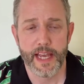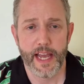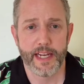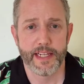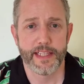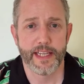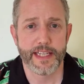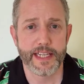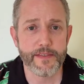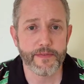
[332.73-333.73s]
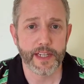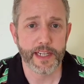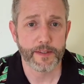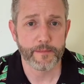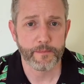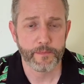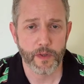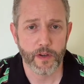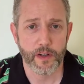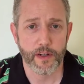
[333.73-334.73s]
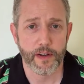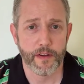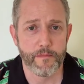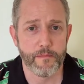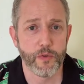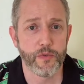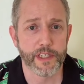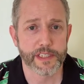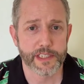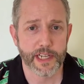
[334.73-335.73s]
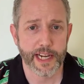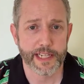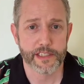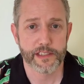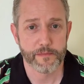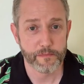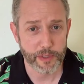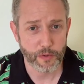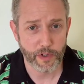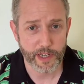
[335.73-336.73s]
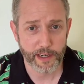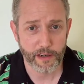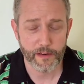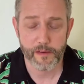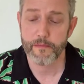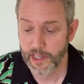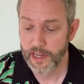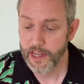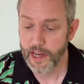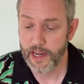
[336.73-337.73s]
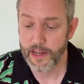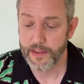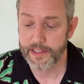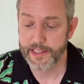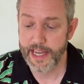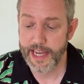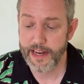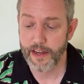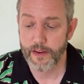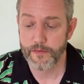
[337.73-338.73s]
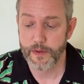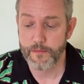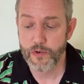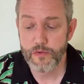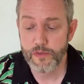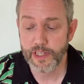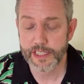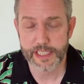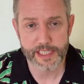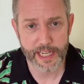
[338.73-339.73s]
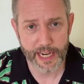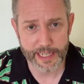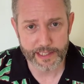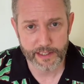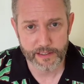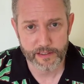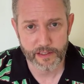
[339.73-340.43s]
And in the evening, on moonless nights, beware the dead of the moonless night.